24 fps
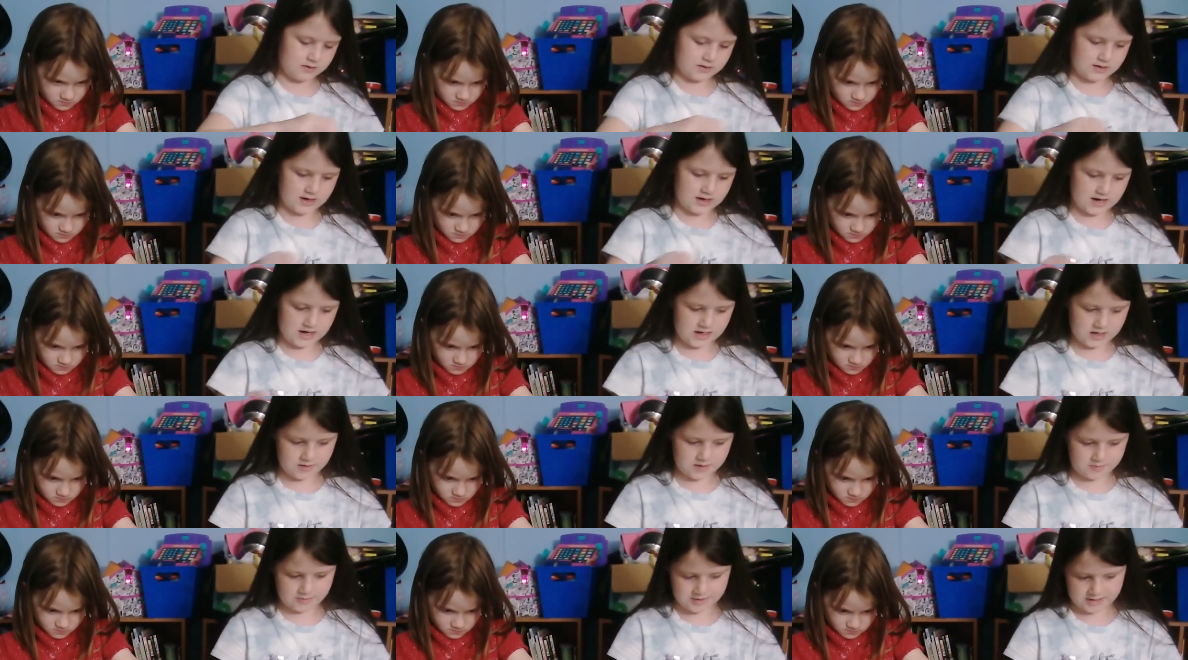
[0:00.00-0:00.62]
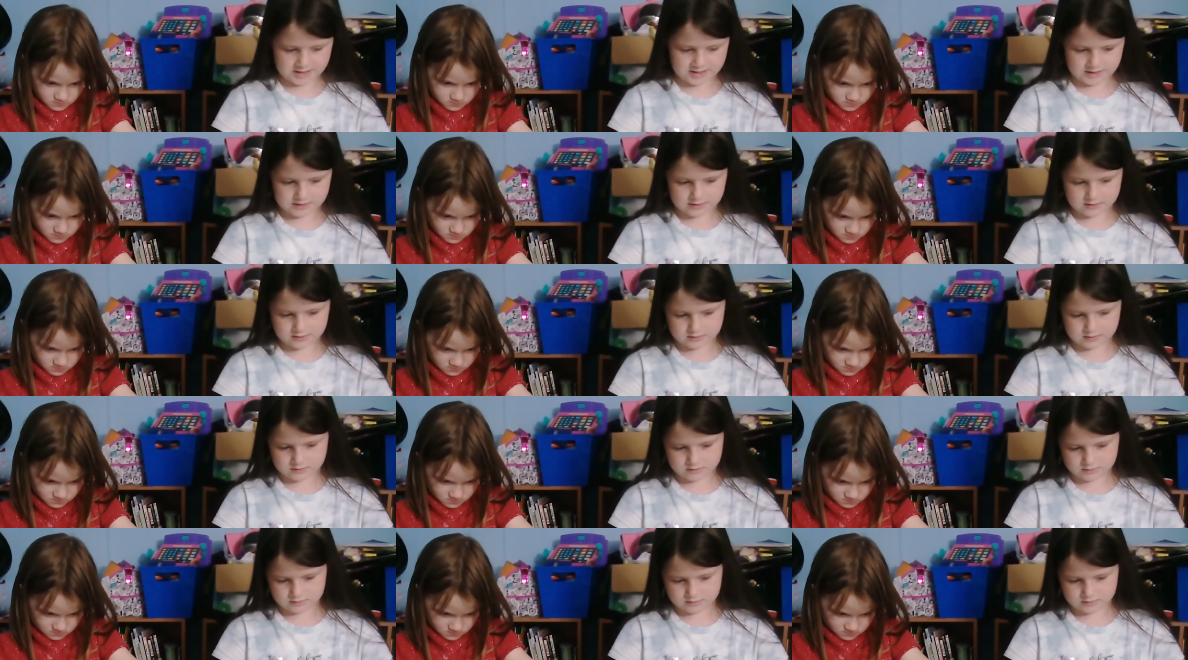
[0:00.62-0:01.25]
Speaker 1: Tiny bit.
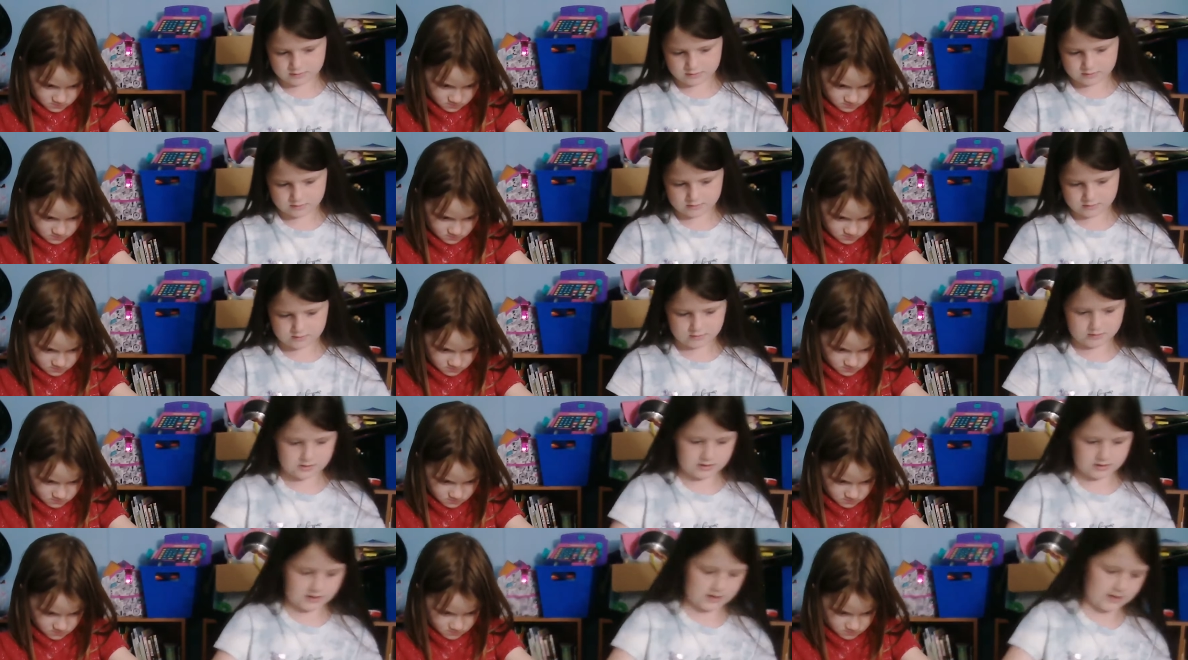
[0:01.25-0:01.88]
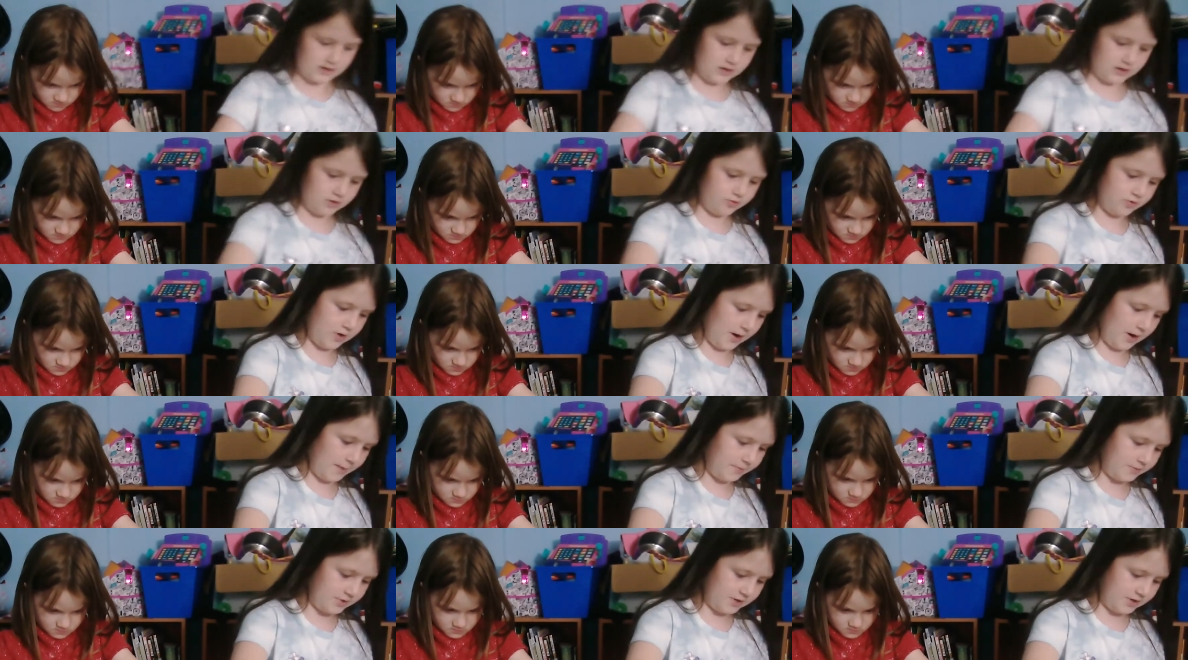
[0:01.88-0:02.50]
Tiny
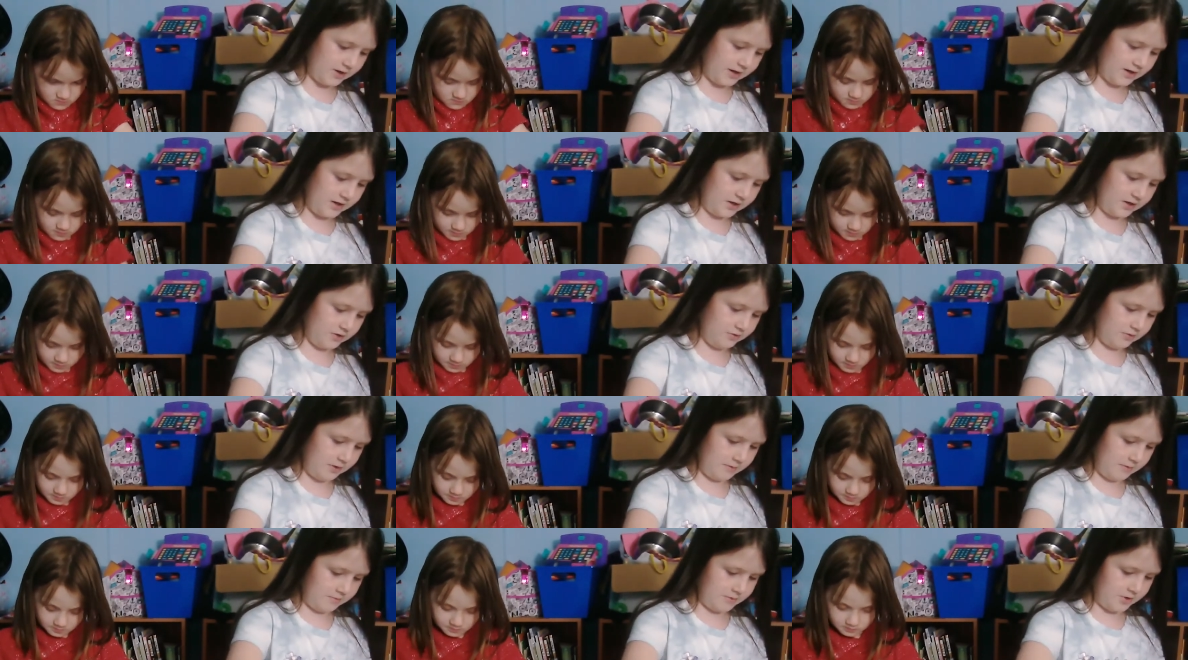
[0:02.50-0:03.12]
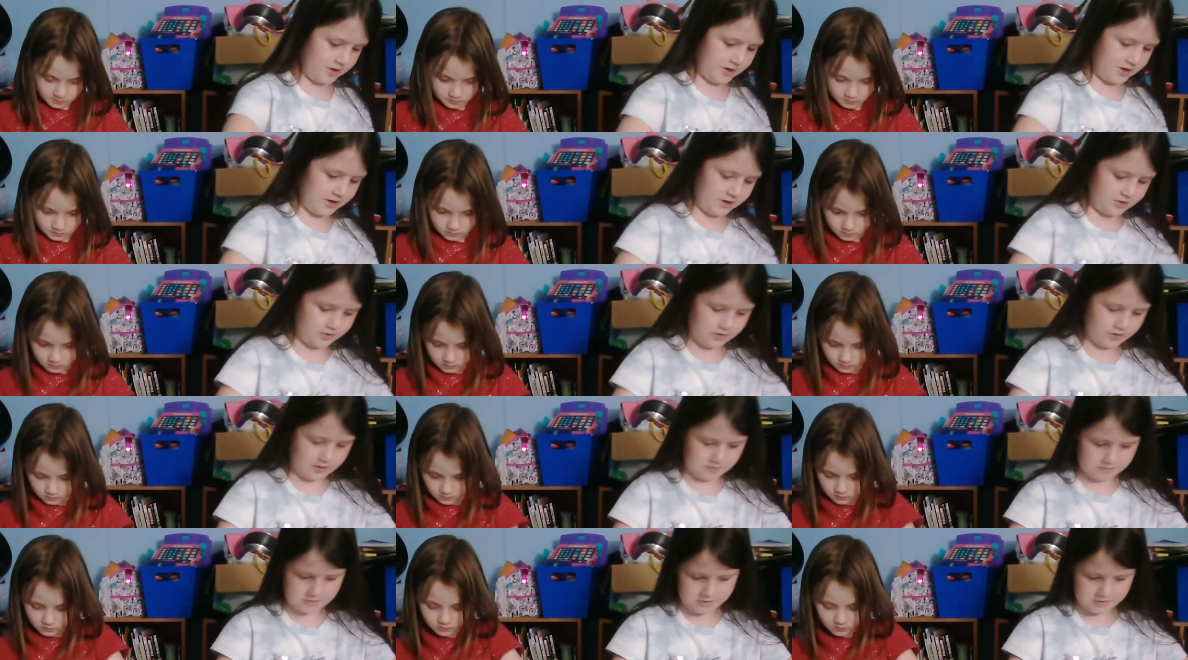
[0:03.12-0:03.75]
drop, tiny drop, tiny